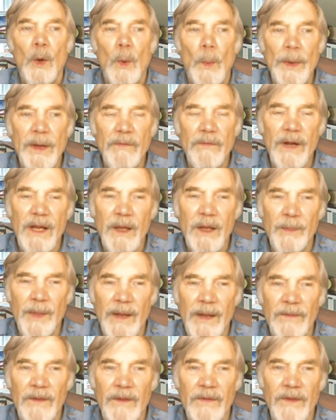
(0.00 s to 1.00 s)
We
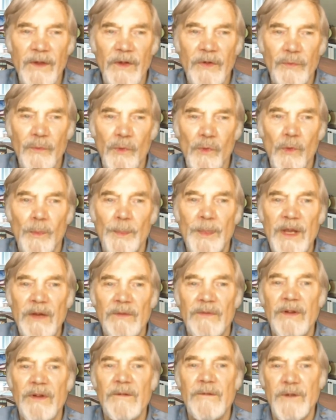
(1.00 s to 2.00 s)
recommend that this rule be
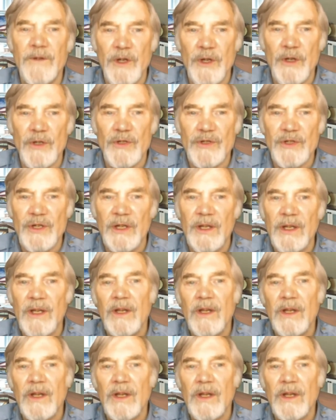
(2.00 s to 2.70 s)
reversed